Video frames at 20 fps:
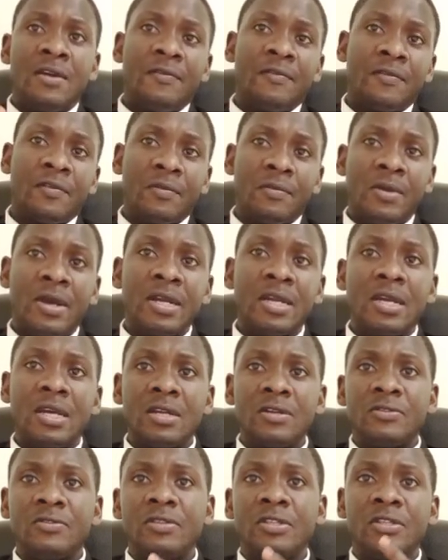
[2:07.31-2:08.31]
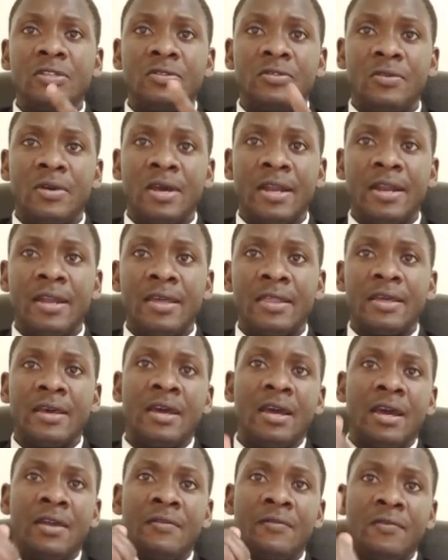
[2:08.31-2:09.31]
from one country to another
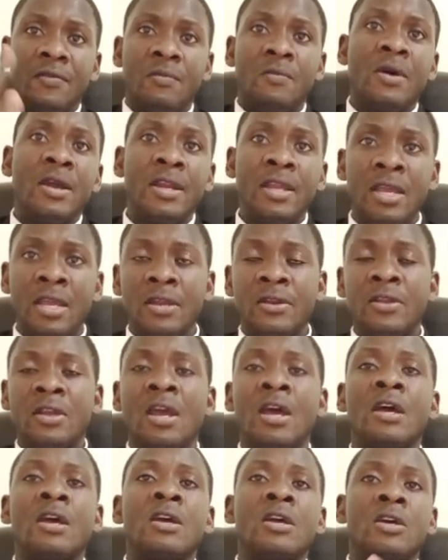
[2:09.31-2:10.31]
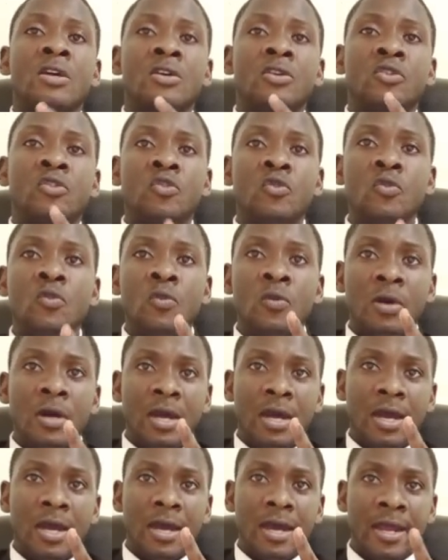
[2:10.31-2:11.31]
and from one area to
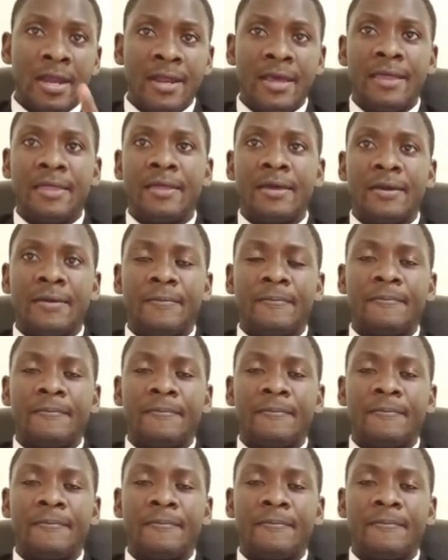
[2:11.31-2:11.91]
another.